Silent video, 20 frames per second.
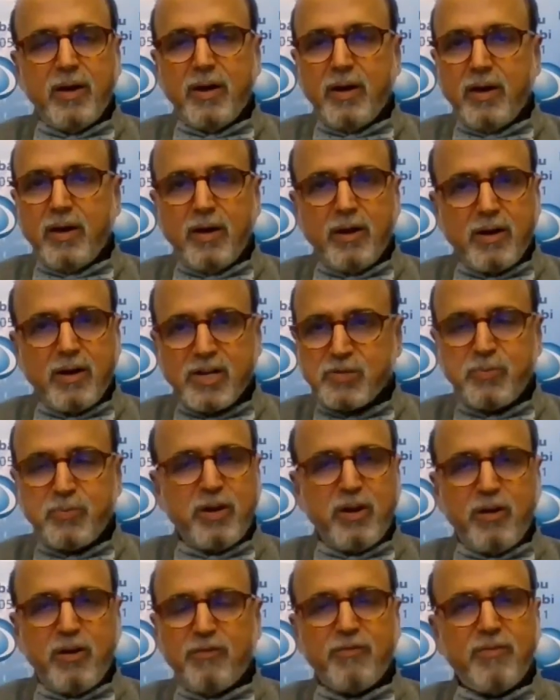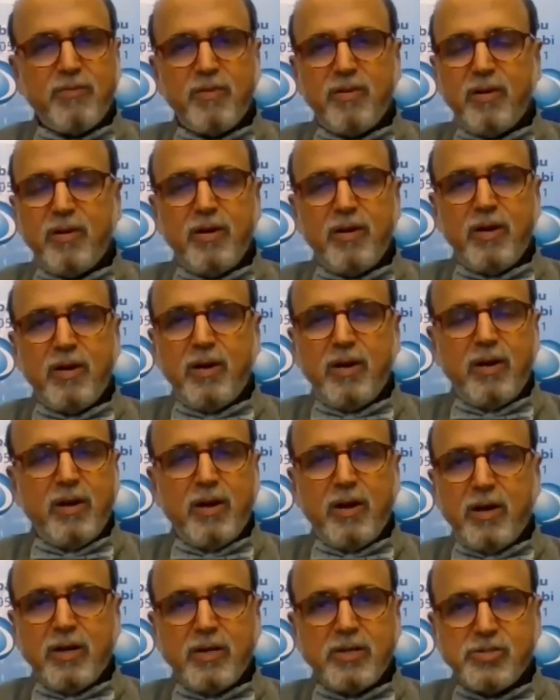irrespective
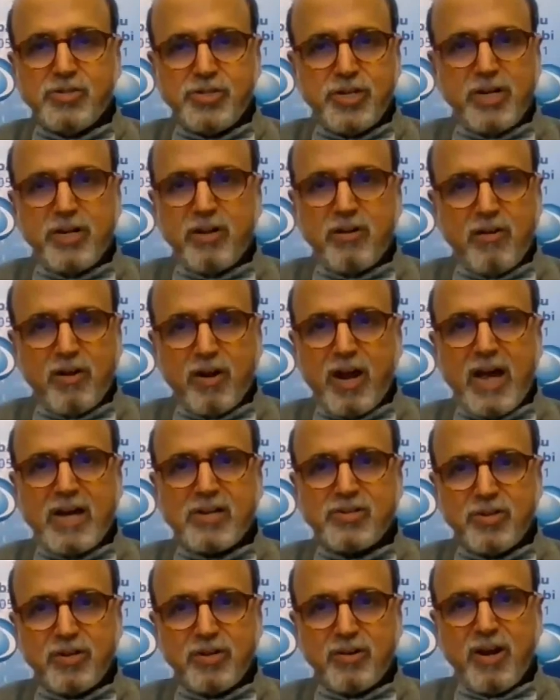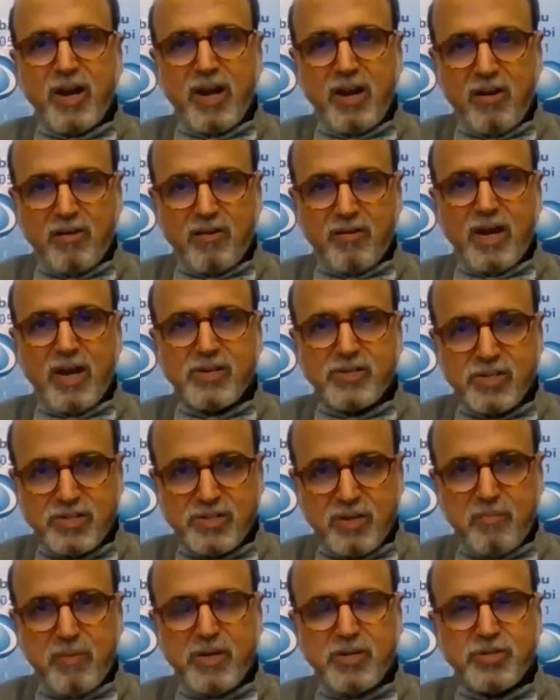of gender or caste or creed or race. As I
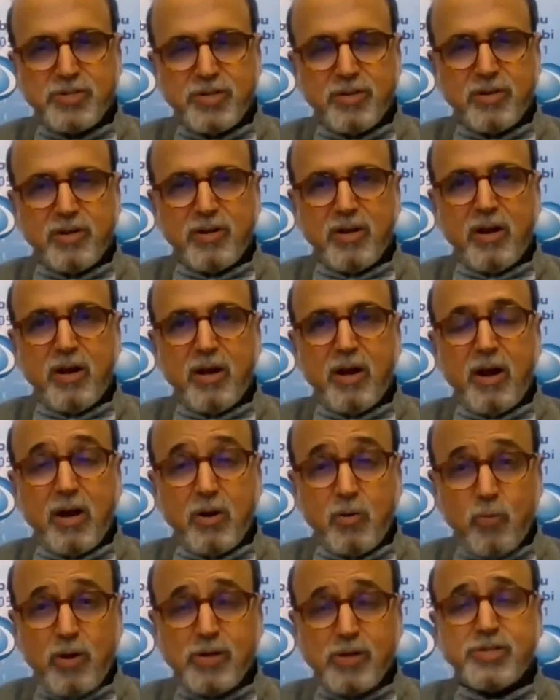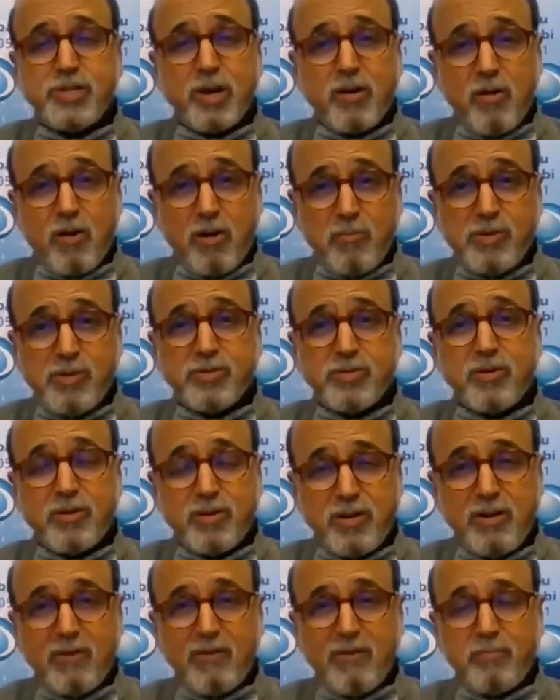mentioned, advanced economies or
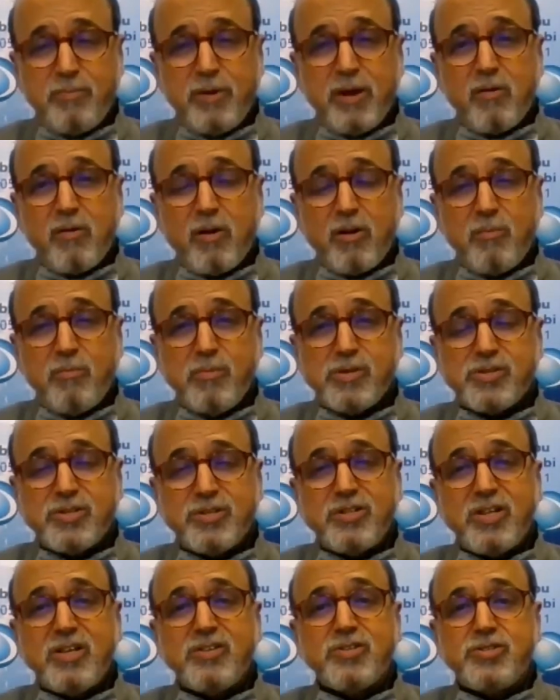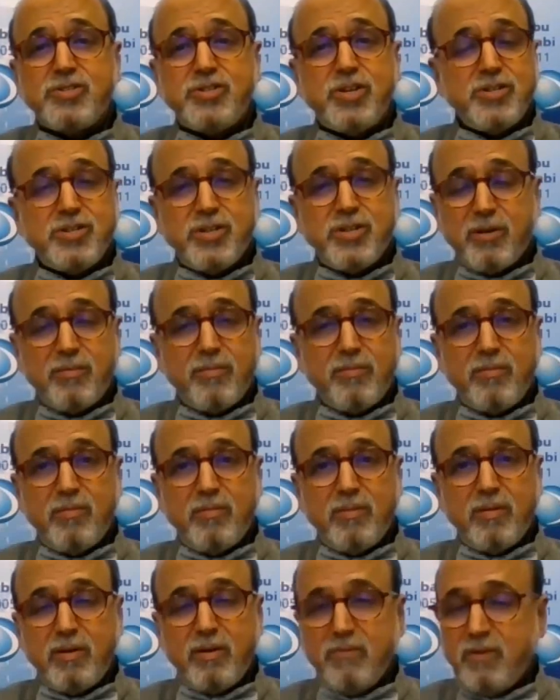developed economies, things are changing.
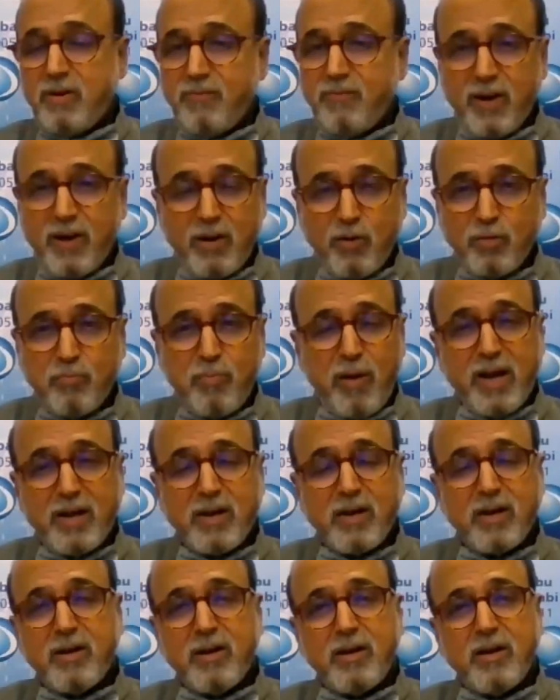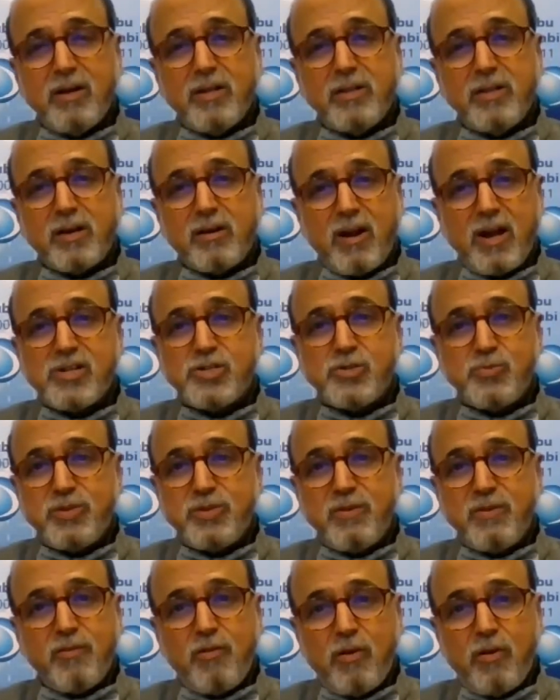Even if I look back, the crisis we
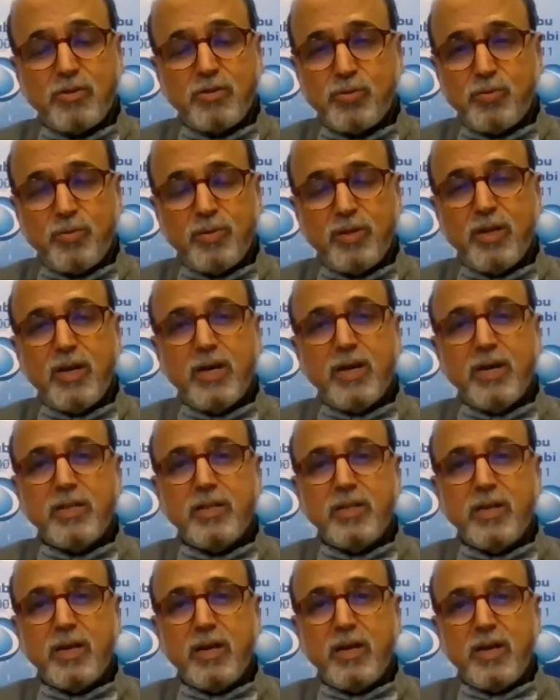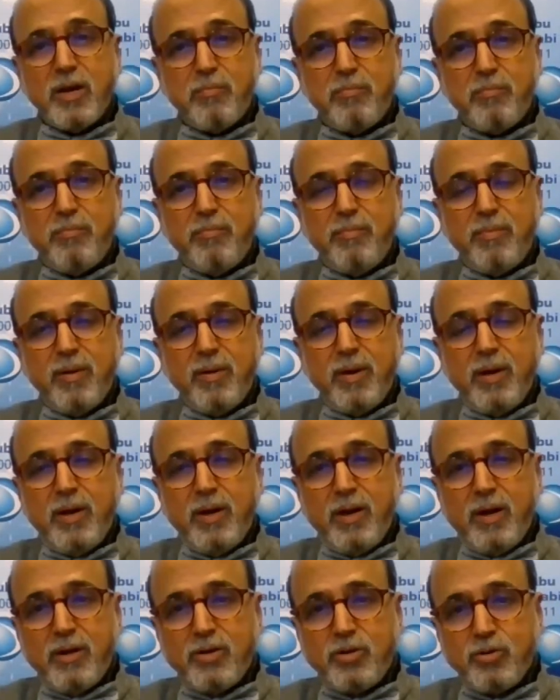have gone through, the year
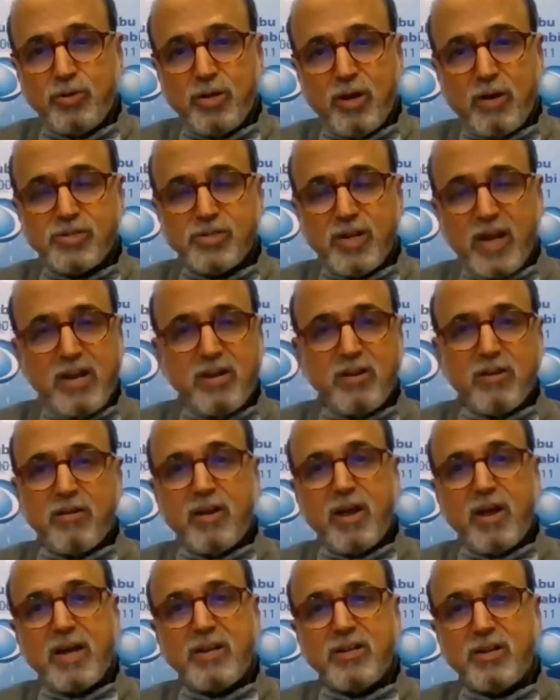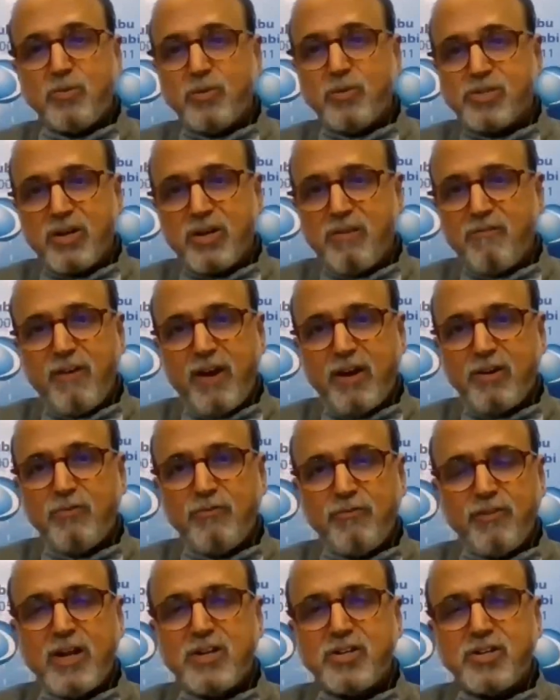2008 or 9, that was confined to
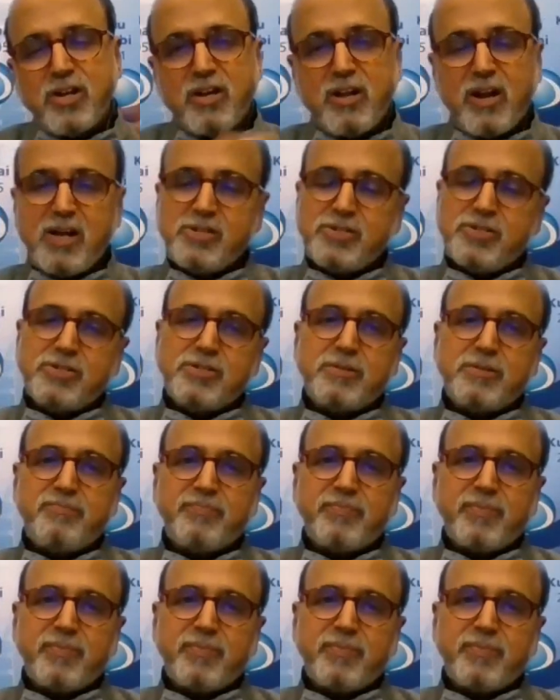financial crisis.